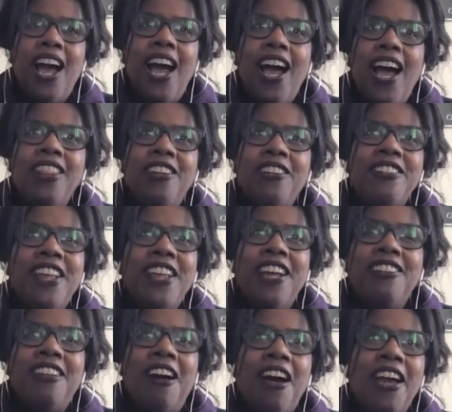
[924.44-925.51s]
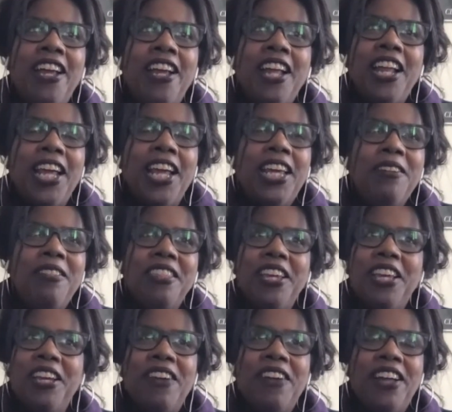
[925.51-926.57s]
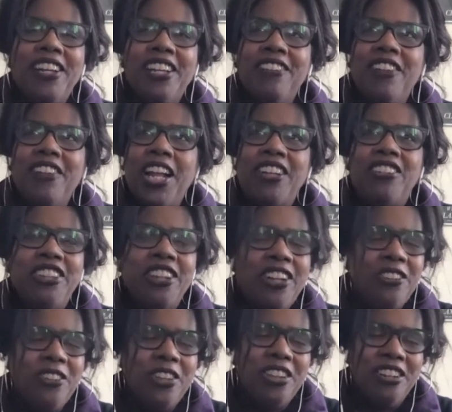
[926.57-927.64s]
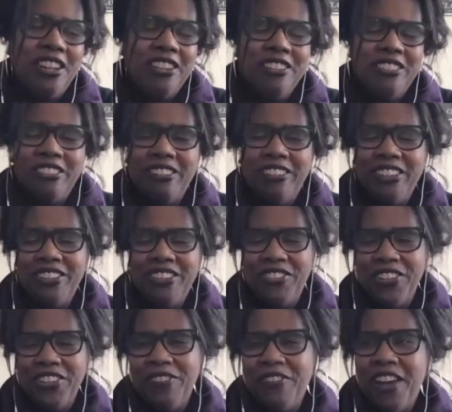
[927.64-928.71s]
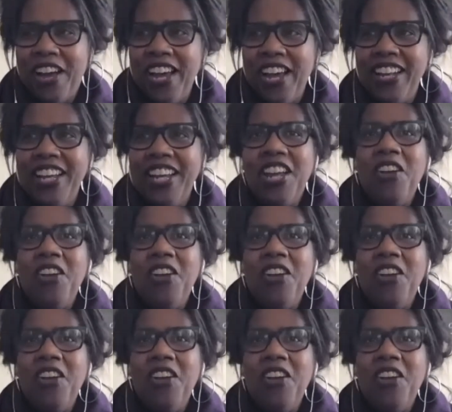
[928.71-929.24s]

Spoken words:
There's that line, and I keep thinking about it even, and I shared it with another journalist for Divide,